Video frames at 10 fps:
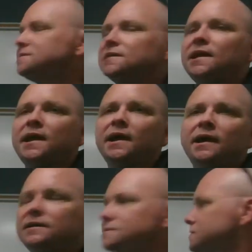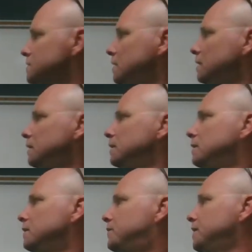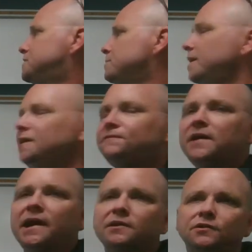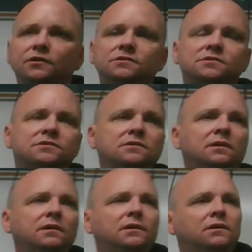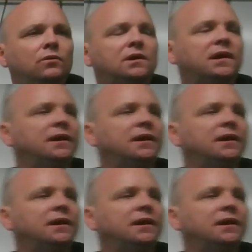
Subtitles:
it has this many factors, what kind of